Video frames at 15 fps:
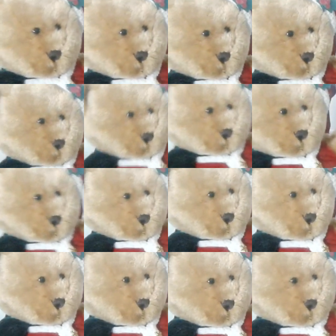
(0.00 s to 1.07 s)
from
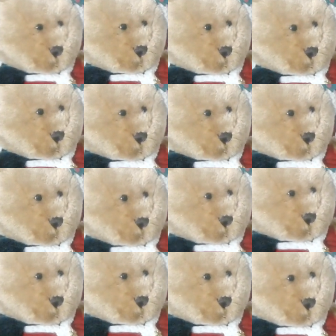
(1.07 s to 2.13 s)
Argentina, which is uh,
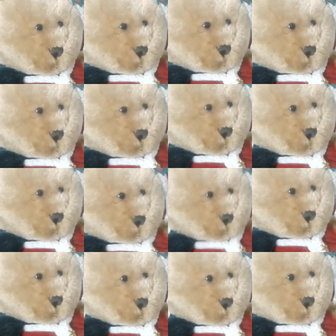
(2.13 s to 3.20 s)
uh,
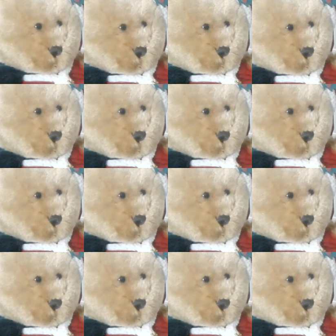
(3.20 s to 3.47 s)
Ivan